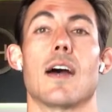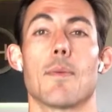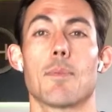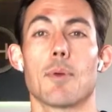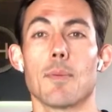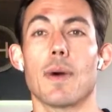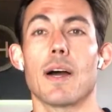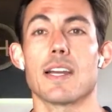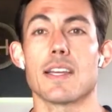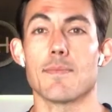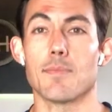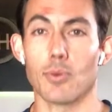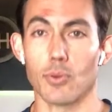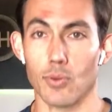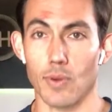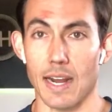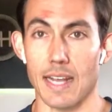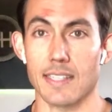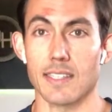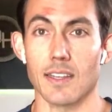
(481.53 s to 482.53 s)
upper body
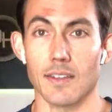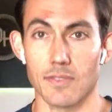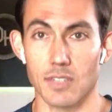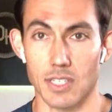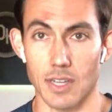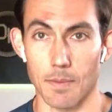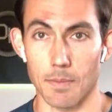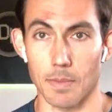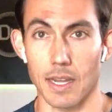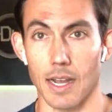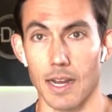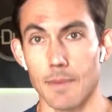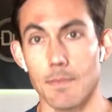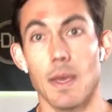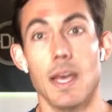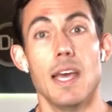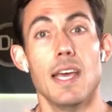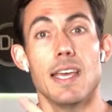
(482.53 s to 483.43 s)
press of some kind.